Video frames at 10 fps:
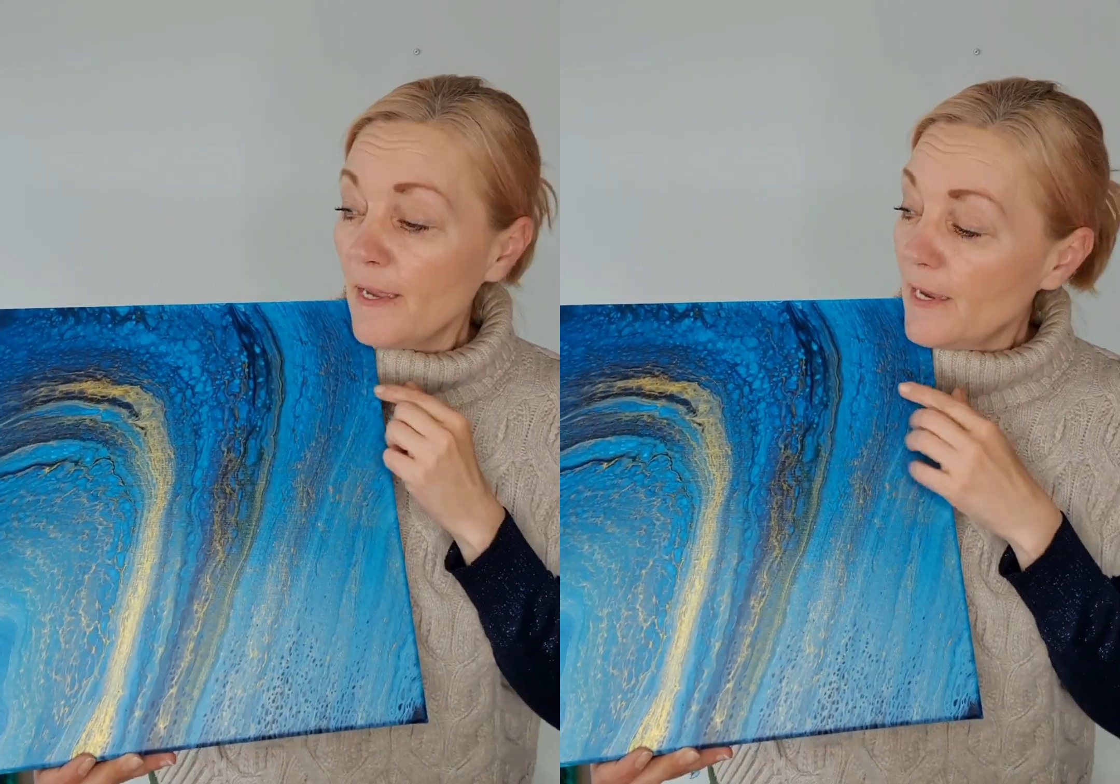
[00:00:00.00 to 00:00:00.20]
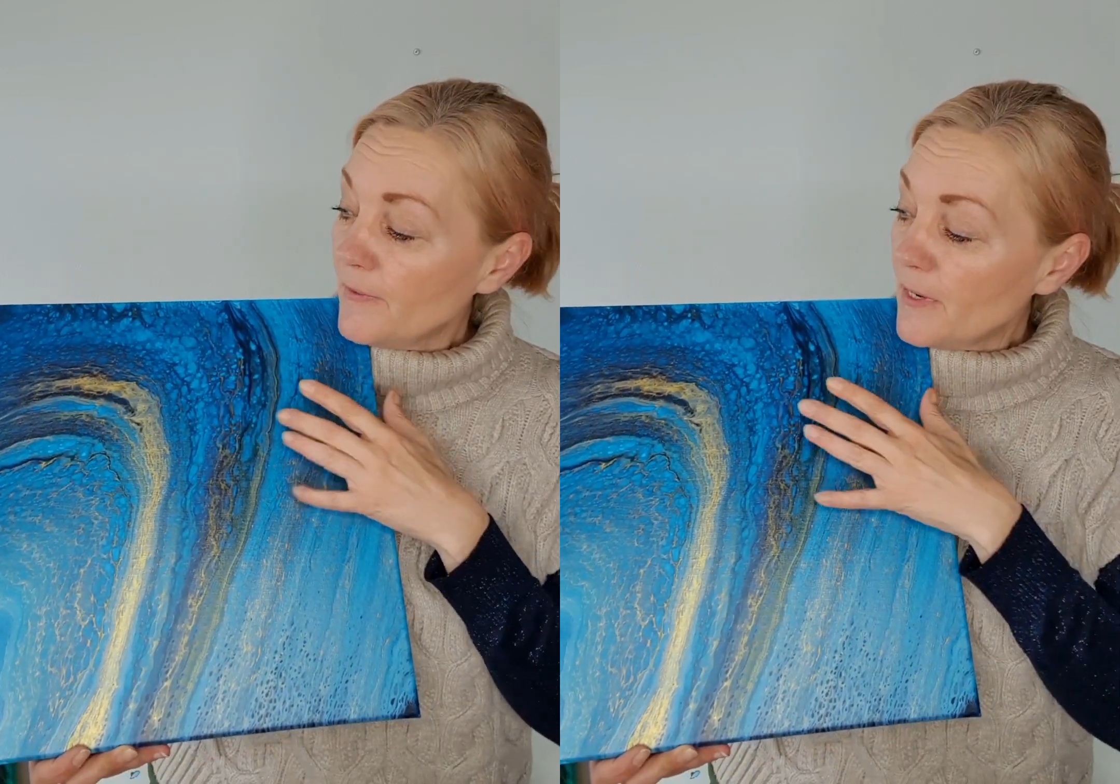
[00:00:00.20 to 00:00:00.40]

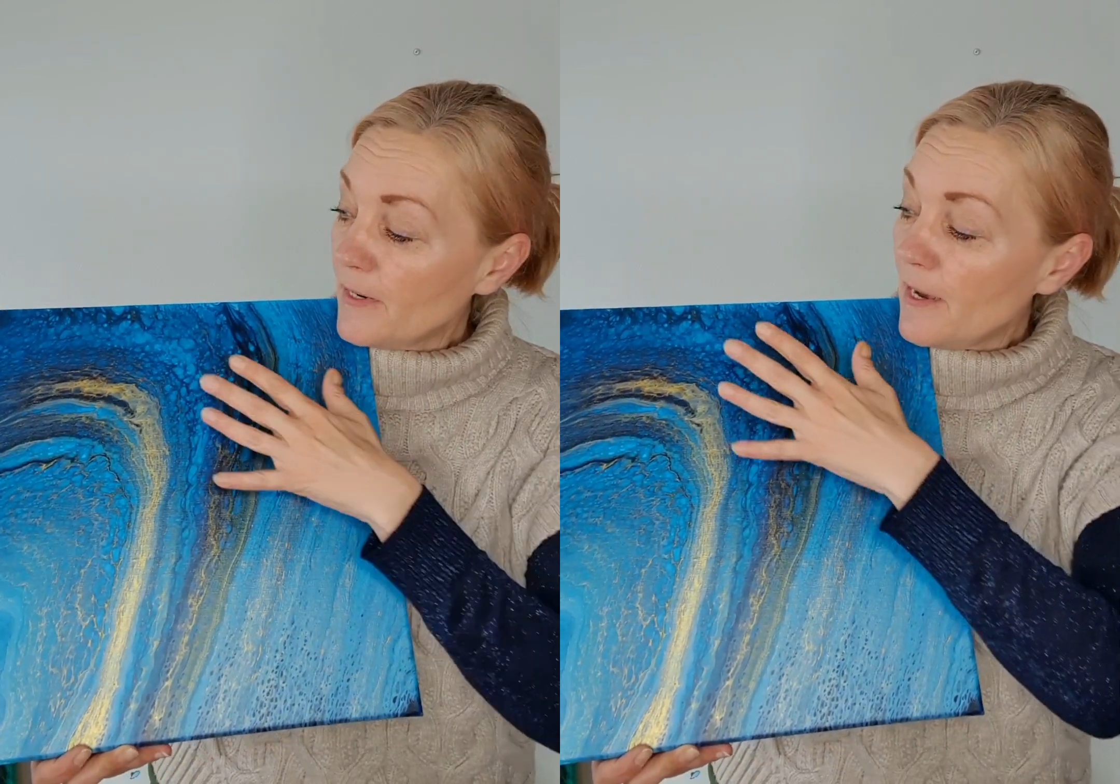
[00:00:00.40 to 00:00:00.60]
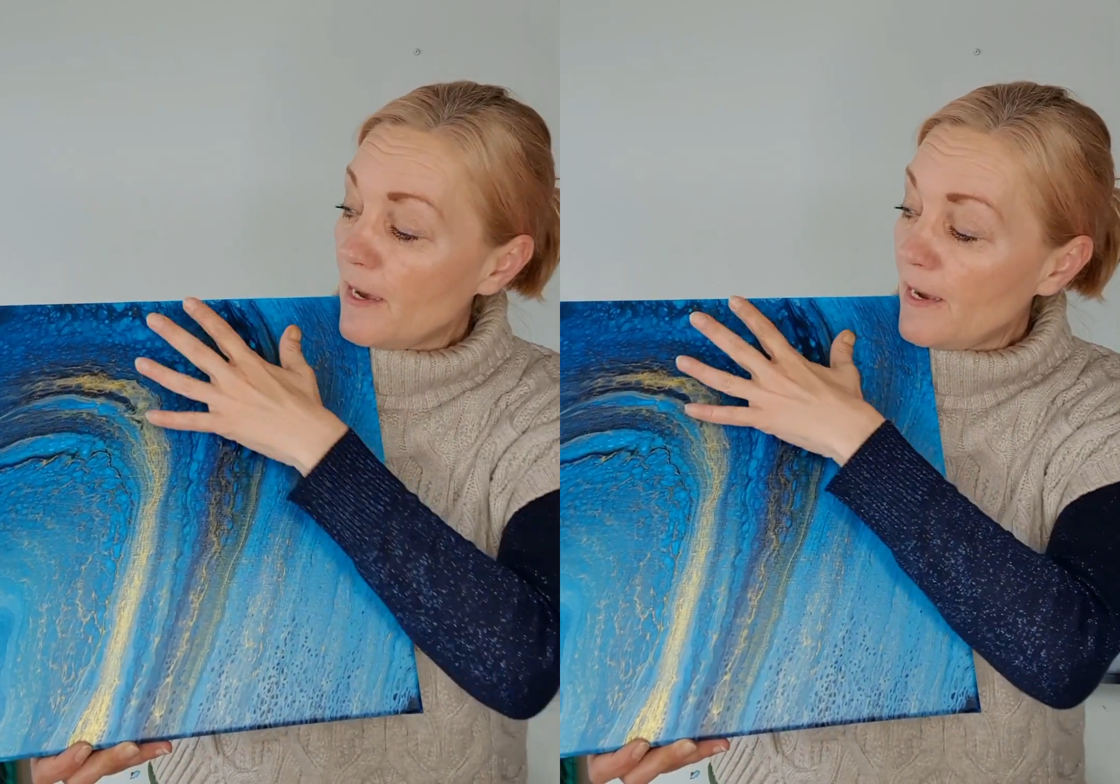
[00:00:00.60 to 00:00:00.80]
and
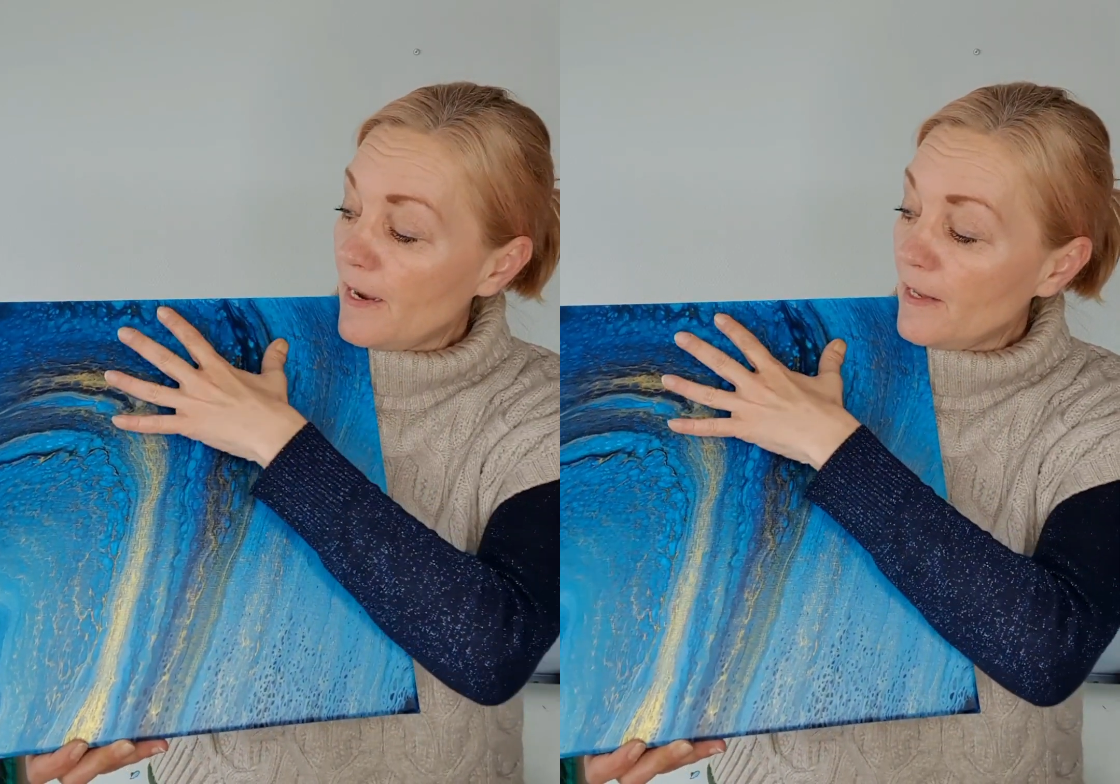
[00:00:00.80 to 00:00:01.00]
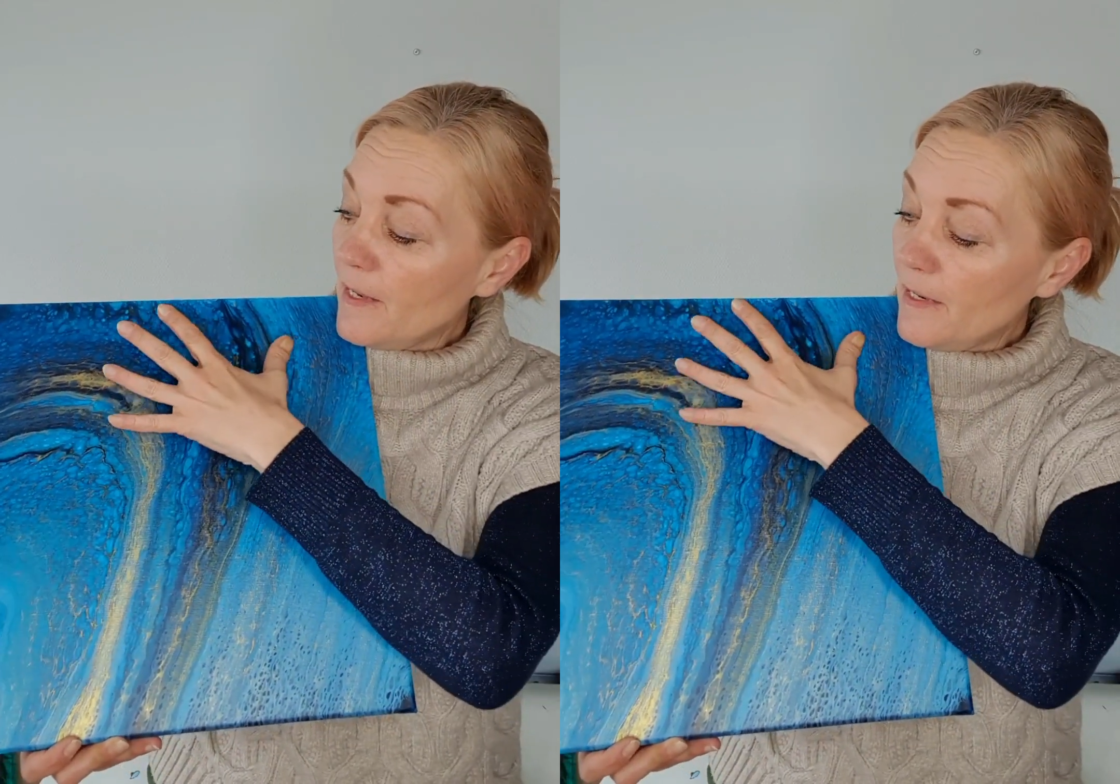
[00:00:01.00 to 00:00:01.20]
then
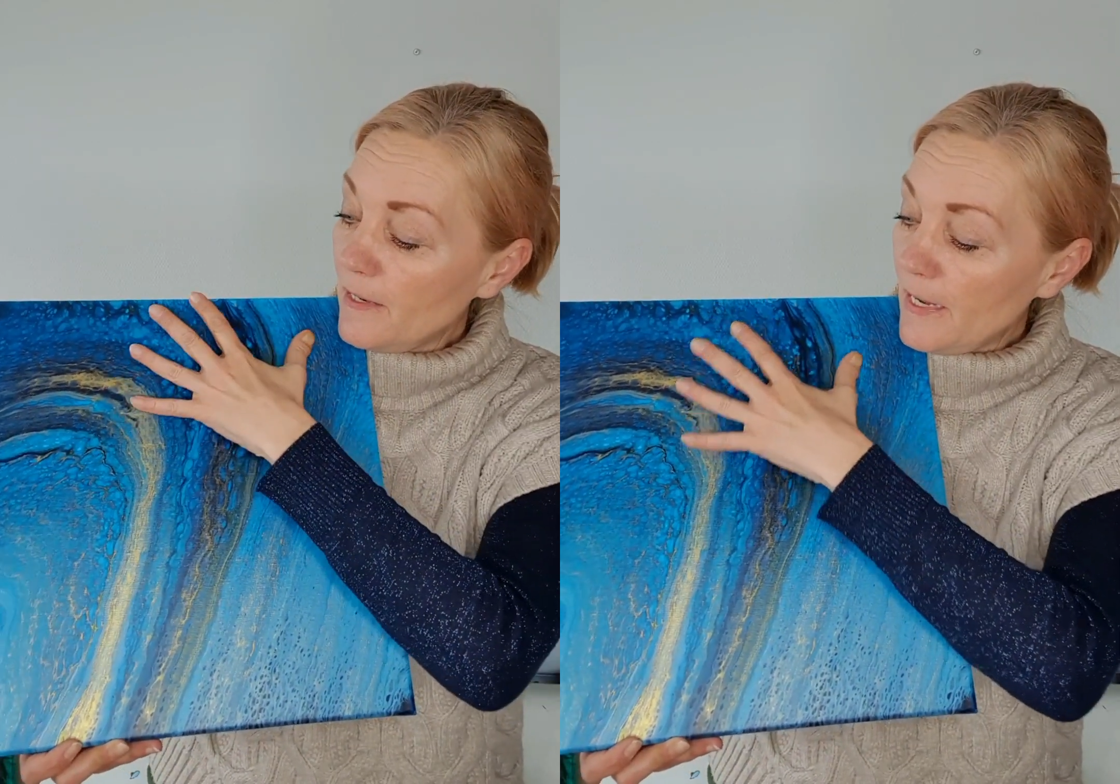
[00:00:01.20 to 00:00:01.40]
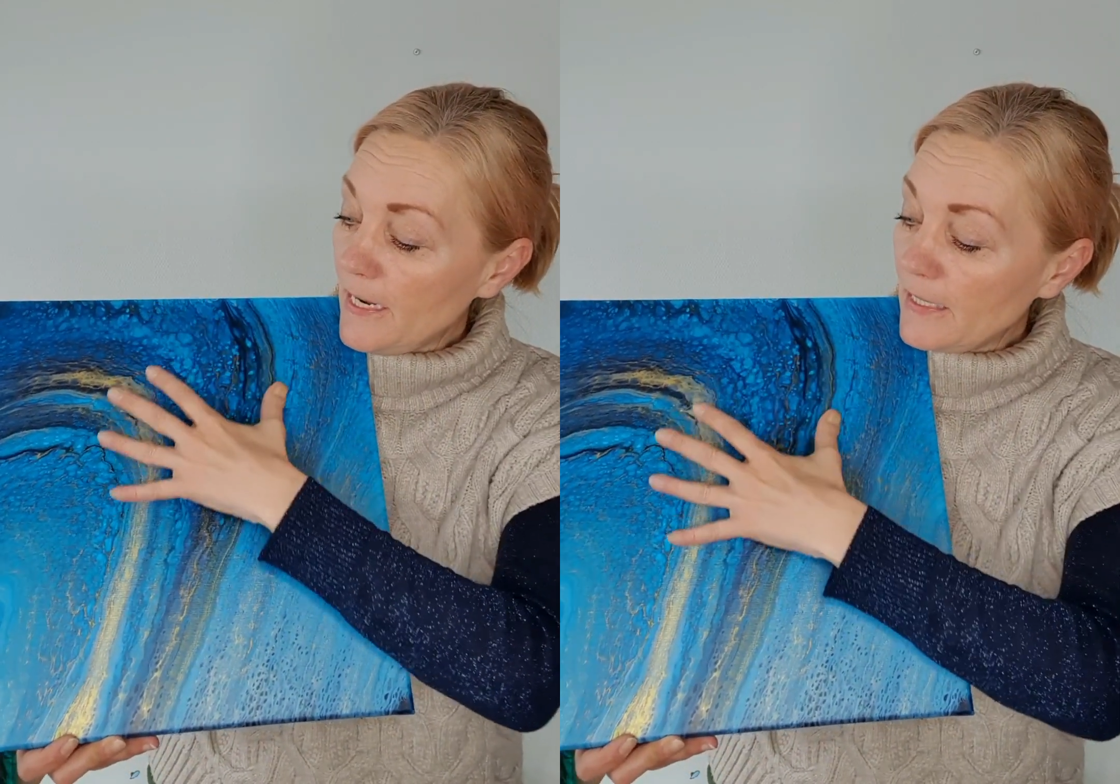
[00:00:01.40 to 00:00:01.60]
I
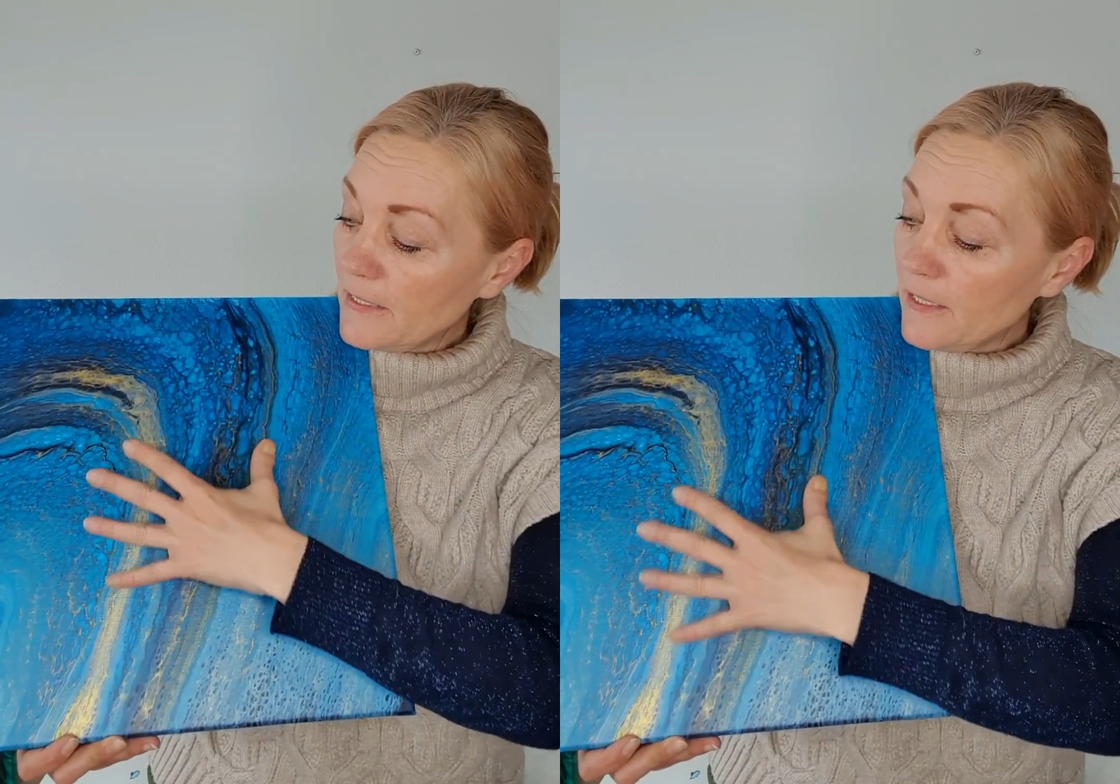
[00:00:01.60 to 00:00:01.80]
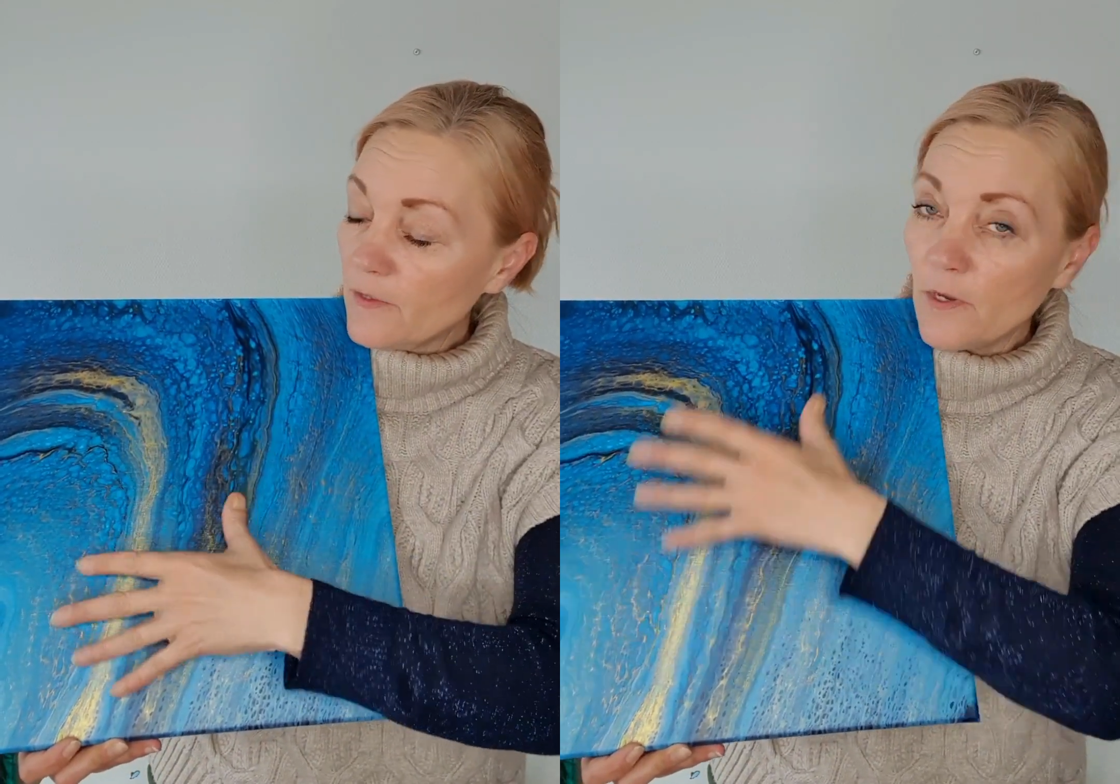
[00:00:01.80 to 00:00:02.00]
layered
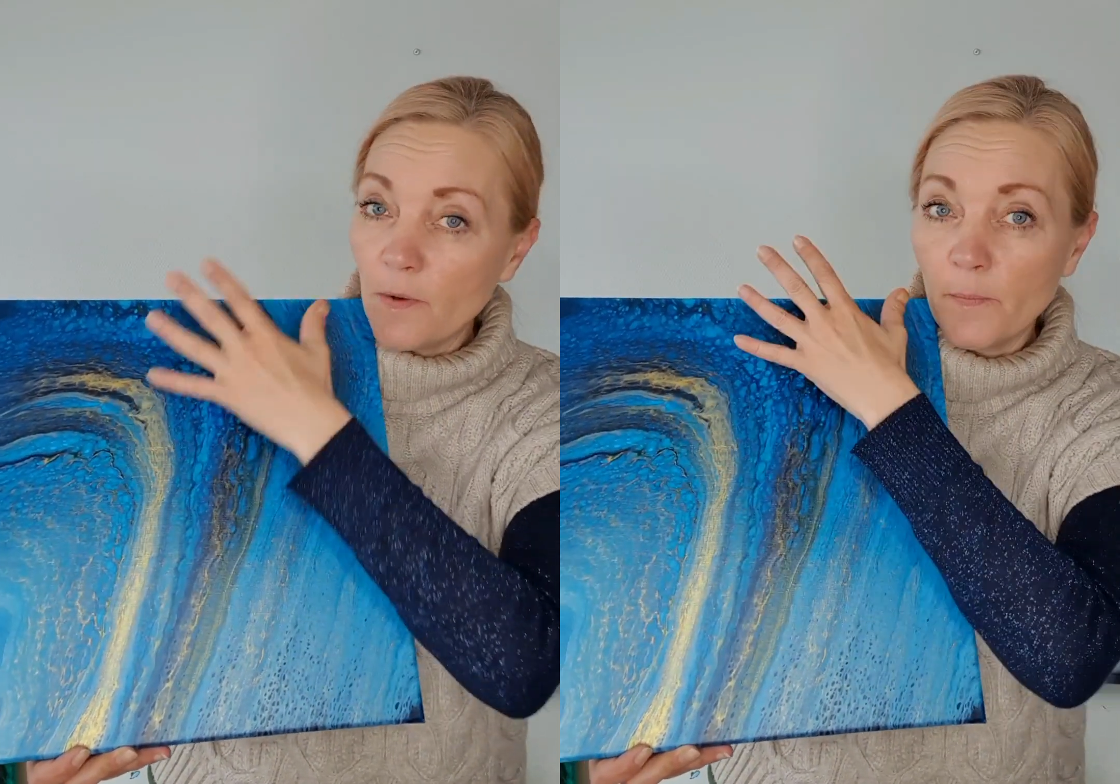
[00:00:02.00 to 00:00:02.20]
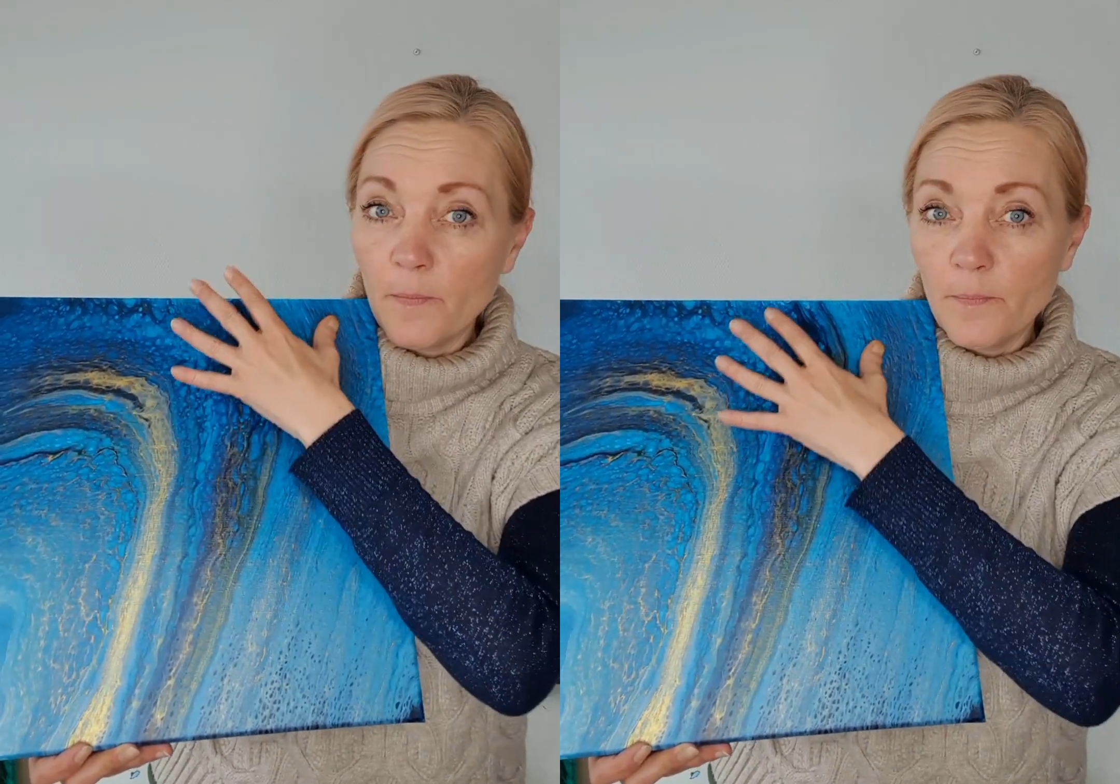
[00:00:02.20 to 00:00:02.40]
the